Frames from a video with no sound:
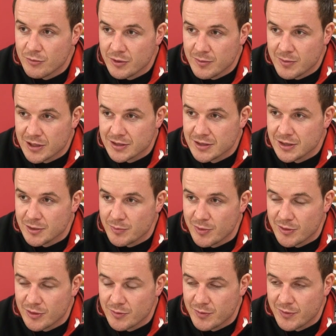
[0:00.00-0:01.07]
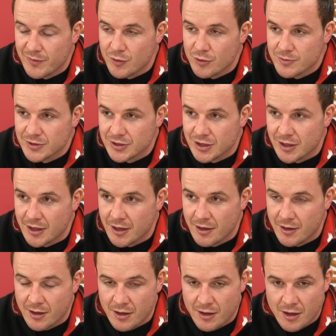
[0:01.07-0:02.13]
We must need to put a performance in,
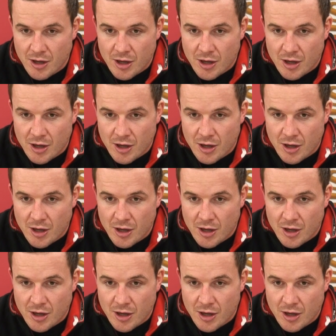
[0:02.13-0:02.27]
and